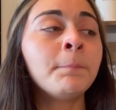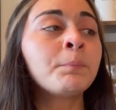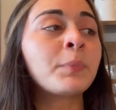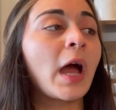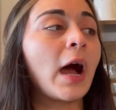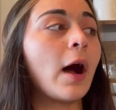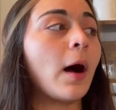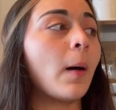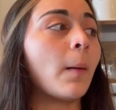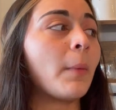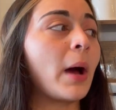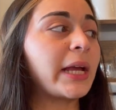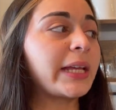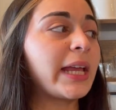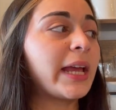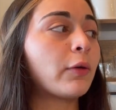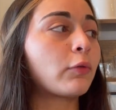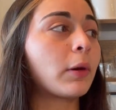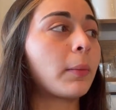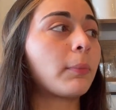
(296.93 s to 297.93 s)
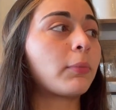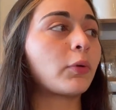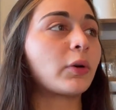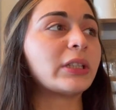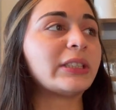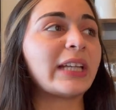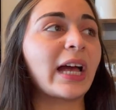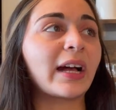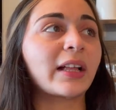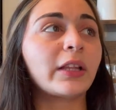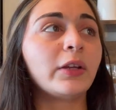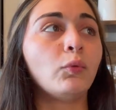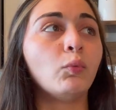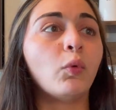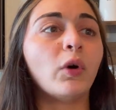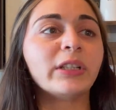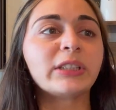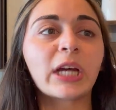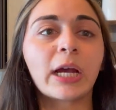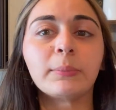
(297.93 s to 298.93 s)
Um, I can't remember exactly
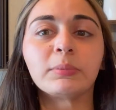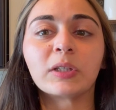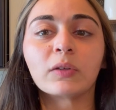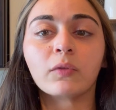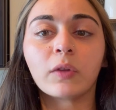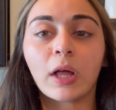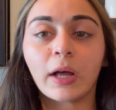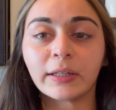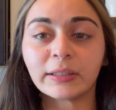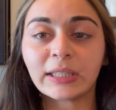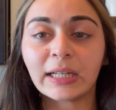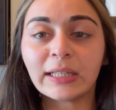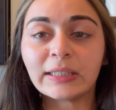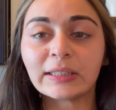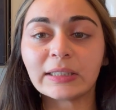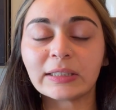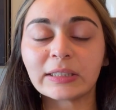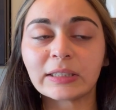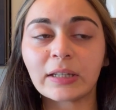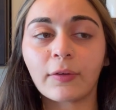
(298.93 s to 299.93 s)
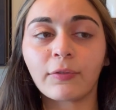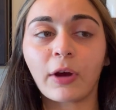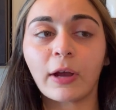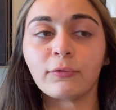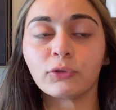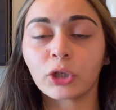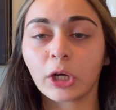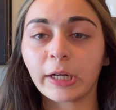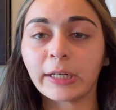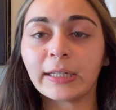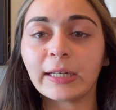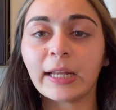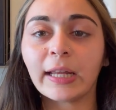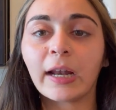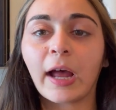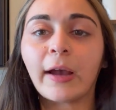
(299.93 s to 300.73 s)
what types of lattes and stuff I've tried it in.